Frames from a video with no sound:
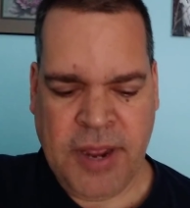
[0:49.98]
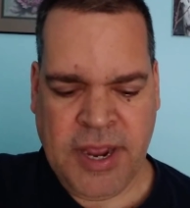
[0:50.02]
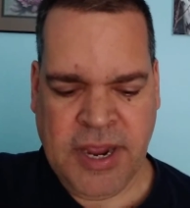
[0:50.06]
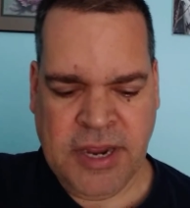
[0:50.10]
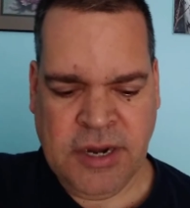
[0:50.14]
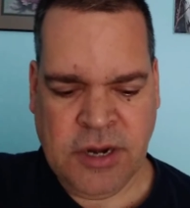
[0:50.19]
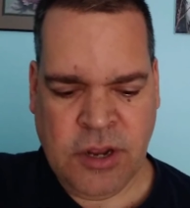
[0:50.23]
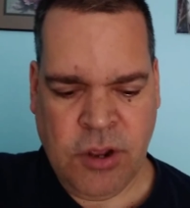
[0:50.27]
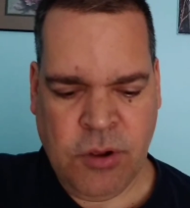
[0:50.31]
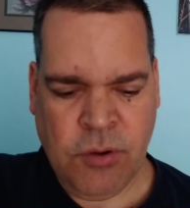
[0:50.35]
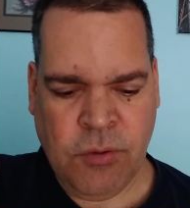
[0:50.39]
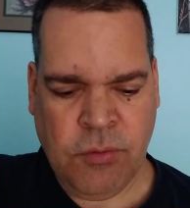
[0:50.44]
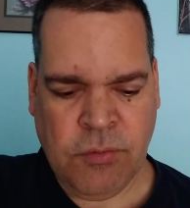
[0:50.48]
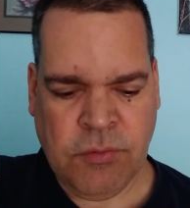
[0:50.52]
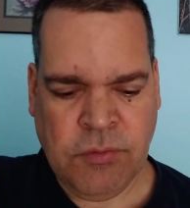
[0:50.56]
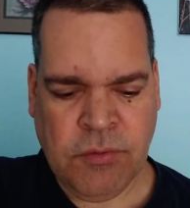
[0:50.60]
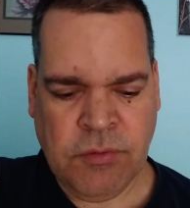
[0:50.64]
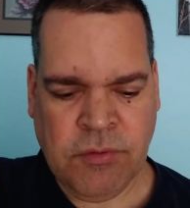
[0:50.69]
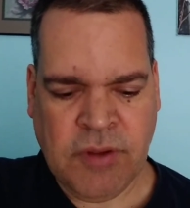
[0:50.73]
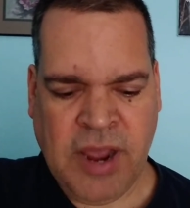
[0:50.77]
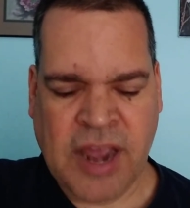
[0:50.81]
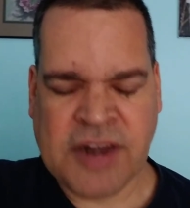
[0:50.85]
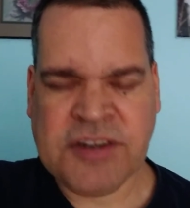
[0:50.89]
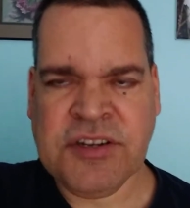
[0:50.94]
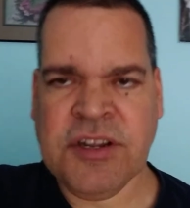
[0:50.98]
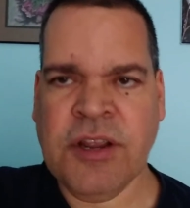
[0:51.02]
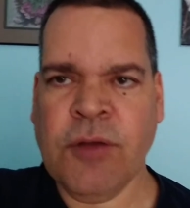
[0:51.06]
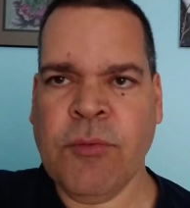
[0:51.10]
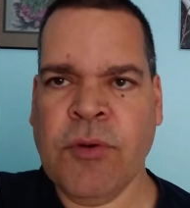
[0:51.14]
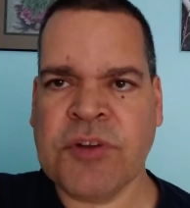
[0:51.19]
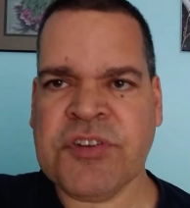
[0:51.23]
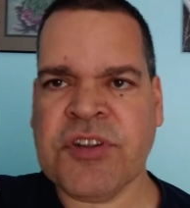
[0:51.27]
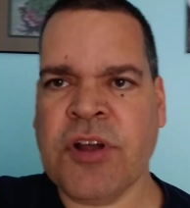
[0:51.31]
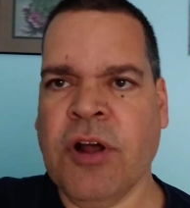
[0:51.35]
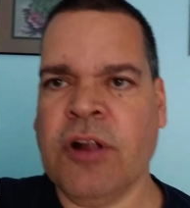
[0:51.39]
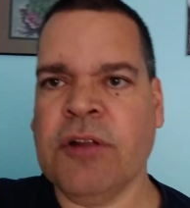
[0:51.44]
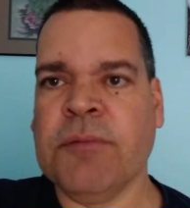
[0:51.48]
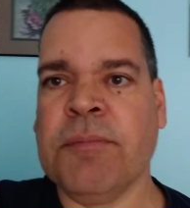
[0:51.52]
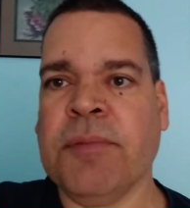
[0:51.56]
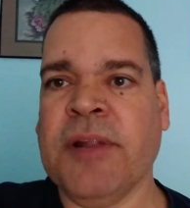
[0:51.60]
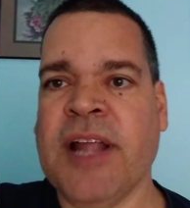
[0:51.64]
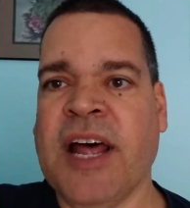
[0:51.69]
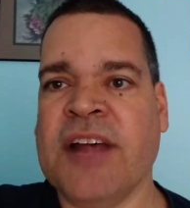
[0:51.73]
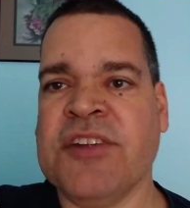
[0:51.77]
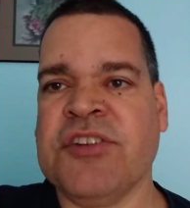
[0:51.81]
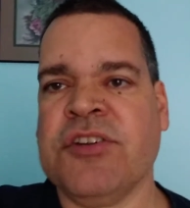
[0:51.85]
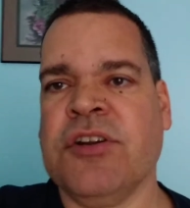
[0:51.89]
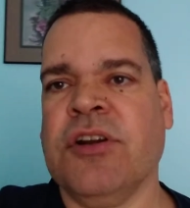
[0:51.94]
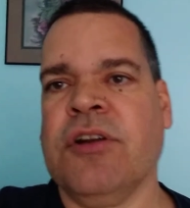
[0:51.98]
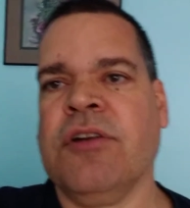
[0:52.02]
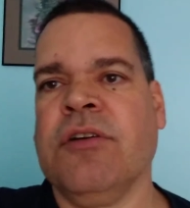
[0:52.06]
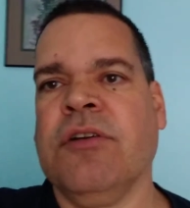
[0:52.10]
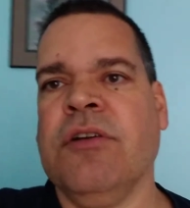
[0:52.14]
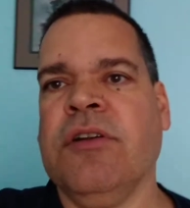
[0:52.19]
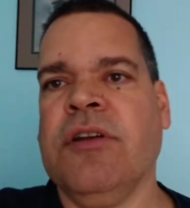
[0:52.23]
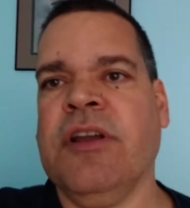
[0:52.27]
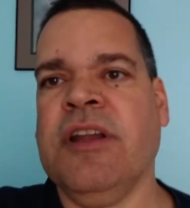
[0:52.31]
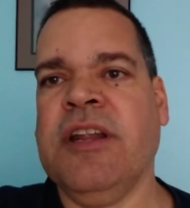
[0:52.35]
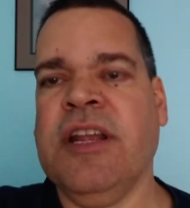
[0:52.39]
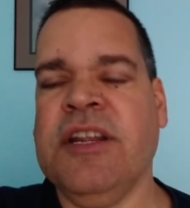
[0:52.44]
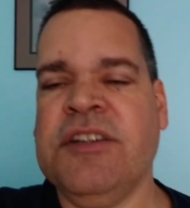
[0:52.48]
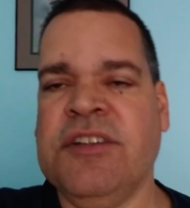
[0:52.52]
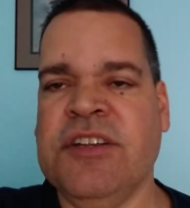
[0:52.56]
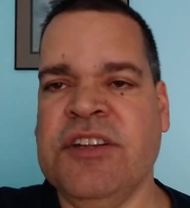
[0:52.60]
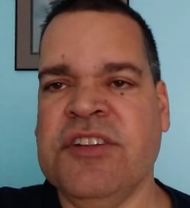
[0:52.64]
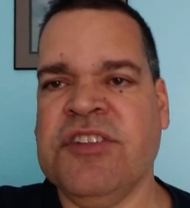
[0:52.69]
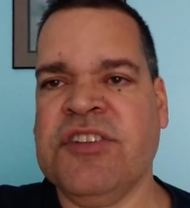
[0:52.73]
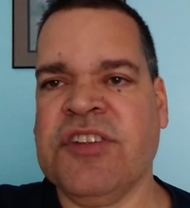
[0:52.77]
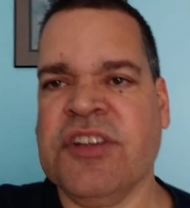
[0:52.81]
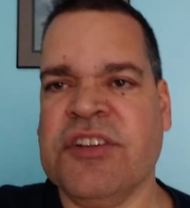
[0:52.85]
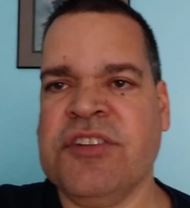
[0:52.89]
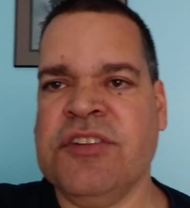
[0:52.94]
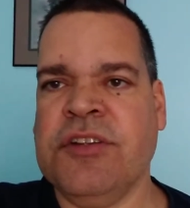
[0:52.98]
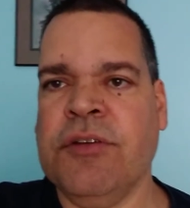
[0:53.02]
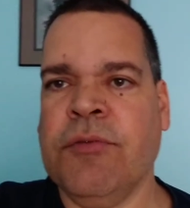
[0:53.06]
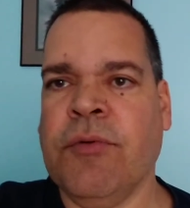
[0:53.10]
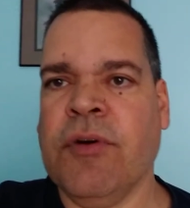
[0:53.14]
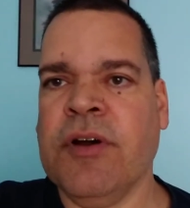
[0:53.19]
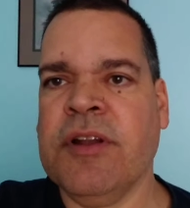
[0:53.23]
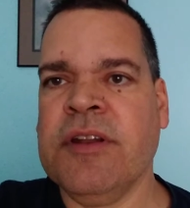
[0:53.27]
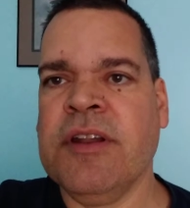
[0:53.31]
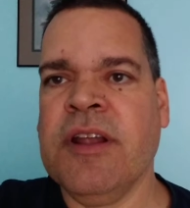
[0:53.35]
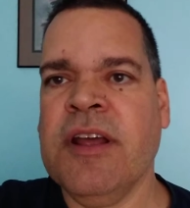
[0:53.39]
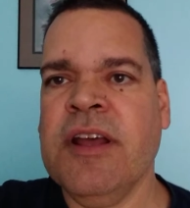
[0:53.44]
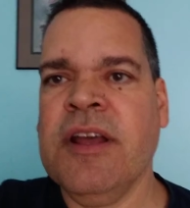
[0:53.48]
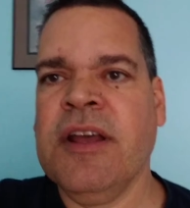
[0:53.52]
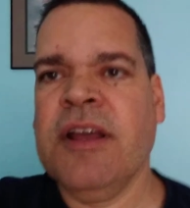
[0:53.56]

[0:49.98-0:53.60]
Pino. Actually, it was called Placer in 1861.